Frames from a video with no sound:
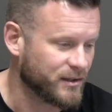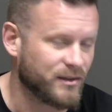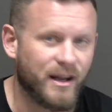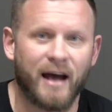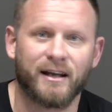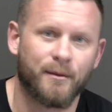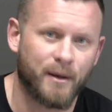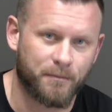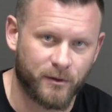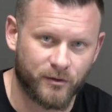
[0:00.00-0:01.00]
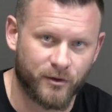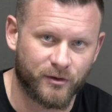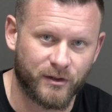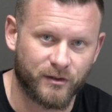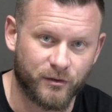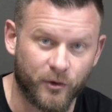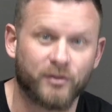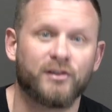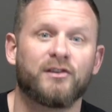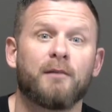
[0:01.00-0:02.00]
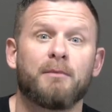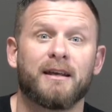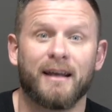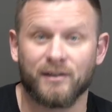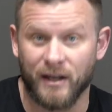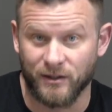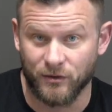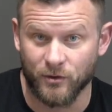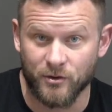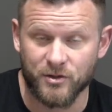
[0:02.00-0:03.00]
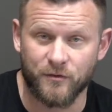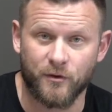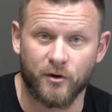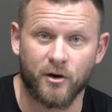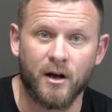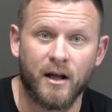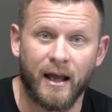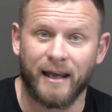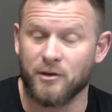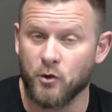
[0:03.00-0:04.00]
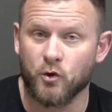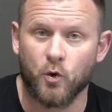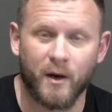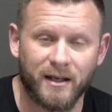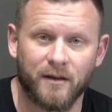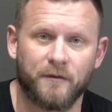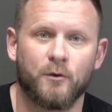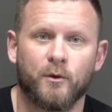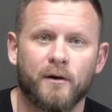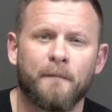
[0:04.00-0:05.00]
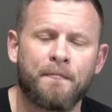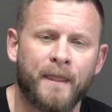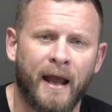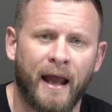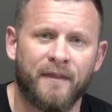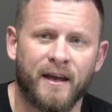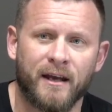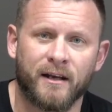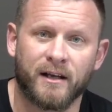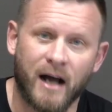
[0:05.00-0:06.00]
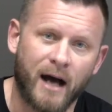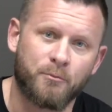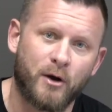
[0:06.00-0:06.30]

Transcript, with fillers: does not come up to Xerxes. Xerxes then begins a search for a new queen, if you will. And then God